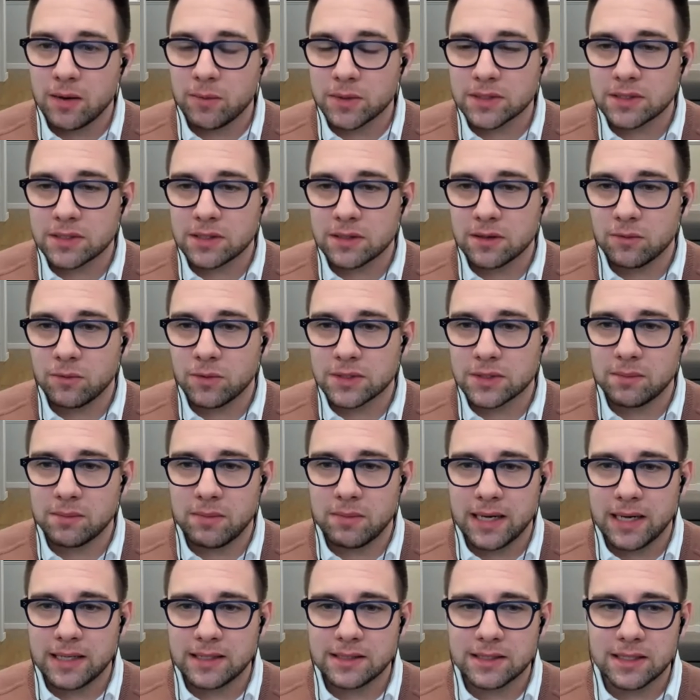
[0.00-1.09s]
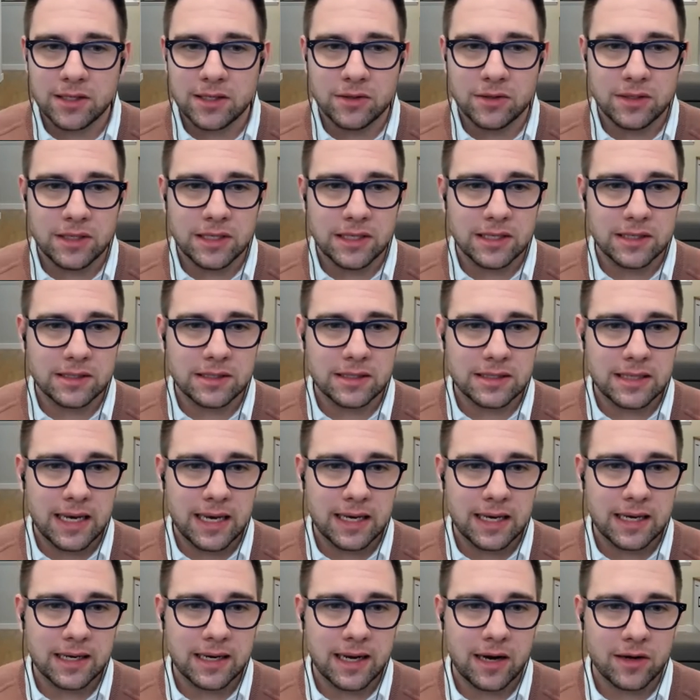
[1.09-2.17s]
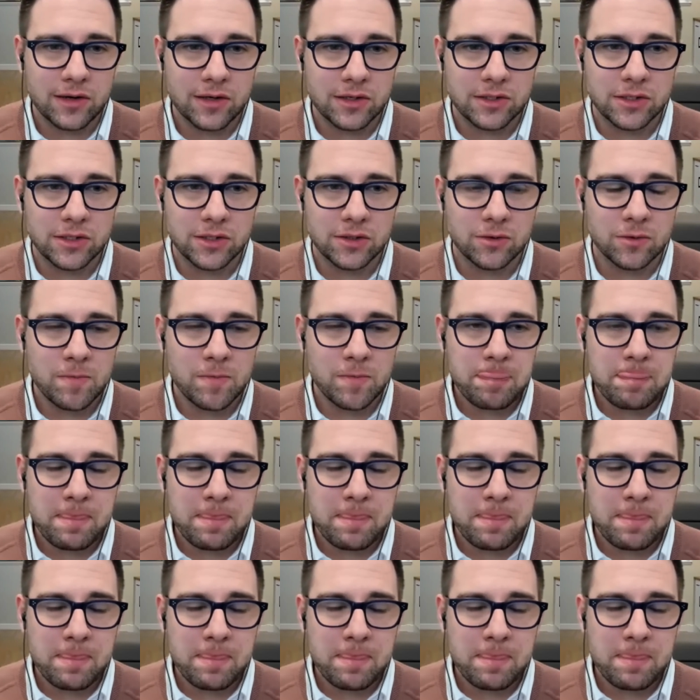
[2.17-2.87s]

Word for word: What's the what's the mindset you needed to take, and how did you